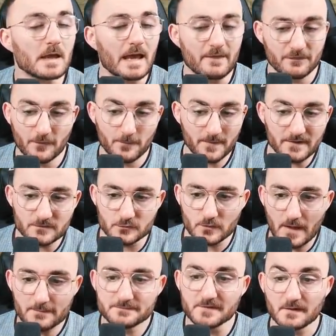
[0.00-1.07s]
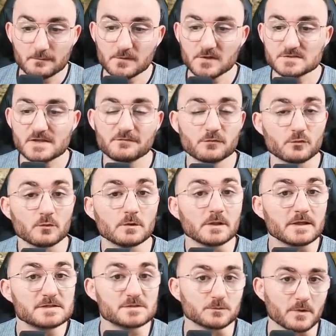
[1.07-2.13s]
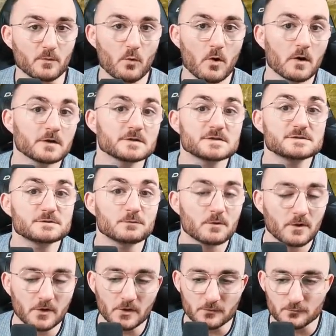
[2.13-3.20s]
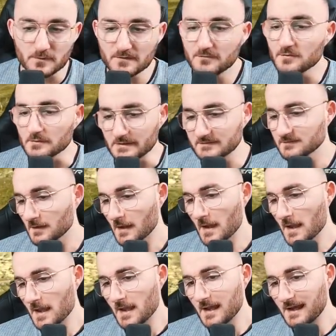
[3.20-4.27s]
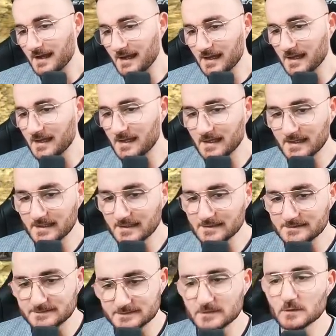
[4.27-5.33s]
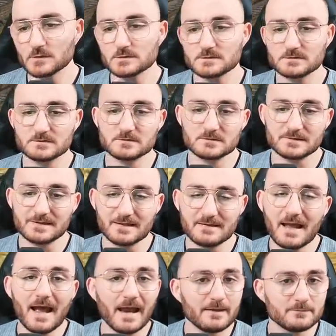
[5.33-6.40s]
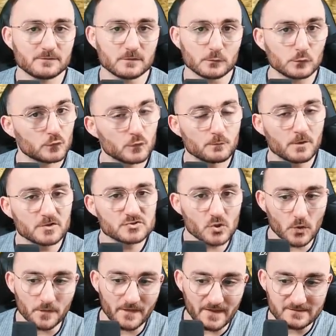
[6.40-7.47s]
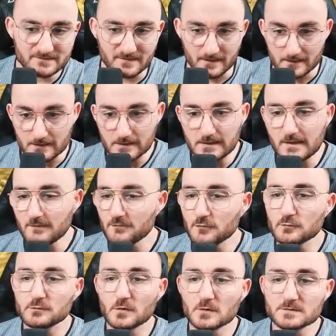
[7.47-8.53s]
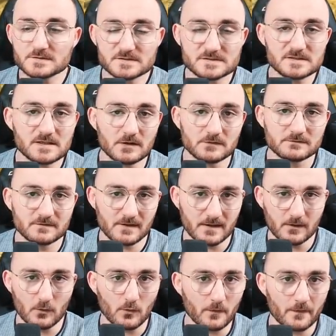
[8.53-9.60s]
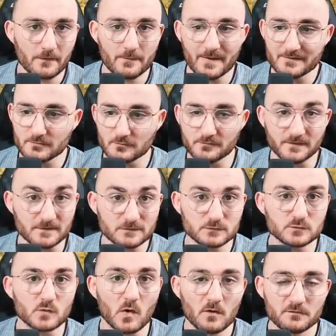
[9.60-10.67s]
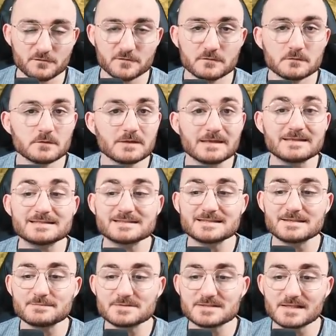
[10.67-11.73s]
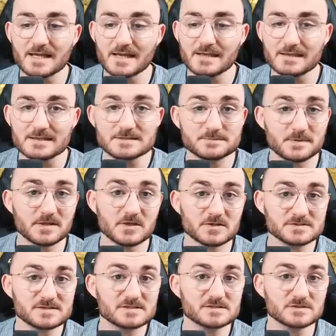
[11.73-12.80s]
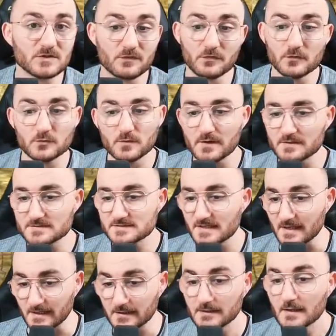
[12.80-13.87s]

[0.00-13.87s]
at the Pantoufleee M10, because after all, it's a reward, so we're gonna review it. Don't get hyped too much on that tank. If you don't see a tank on the battlefield too often, it seems like it's because it's not the greatest tank.